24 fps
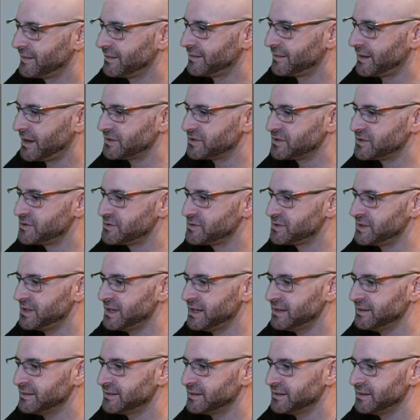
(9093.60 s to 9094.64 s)
I just use an
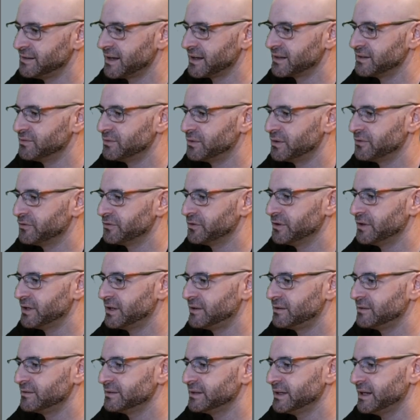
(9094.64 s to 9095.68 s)
int and -1 for
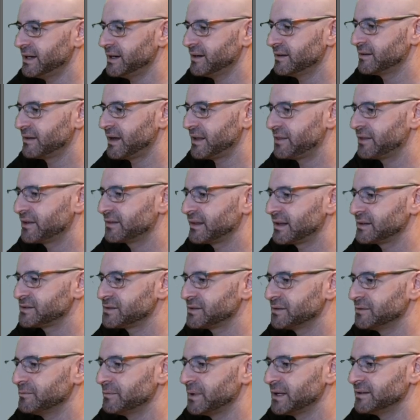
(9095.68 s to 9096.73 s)
null. Yeah, I think that's what
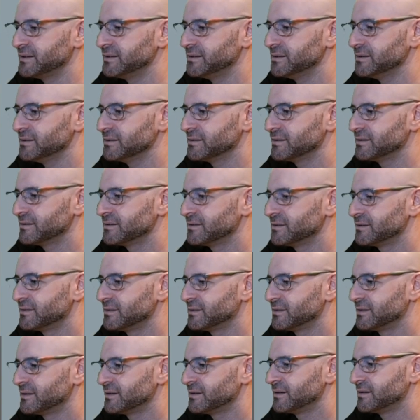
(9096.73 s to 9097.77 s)
I'm about to do.
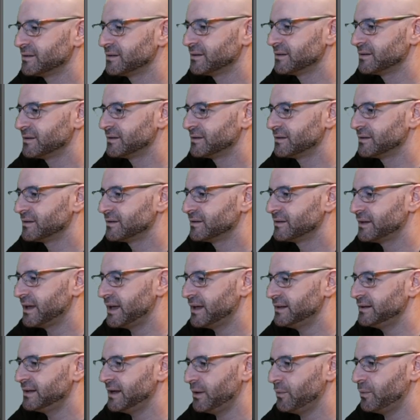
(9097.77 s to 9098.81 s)

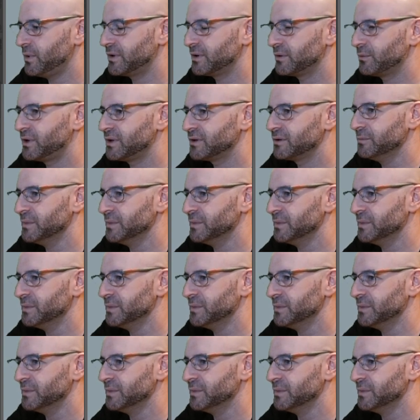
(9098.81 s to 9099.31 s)
And yeah, welcome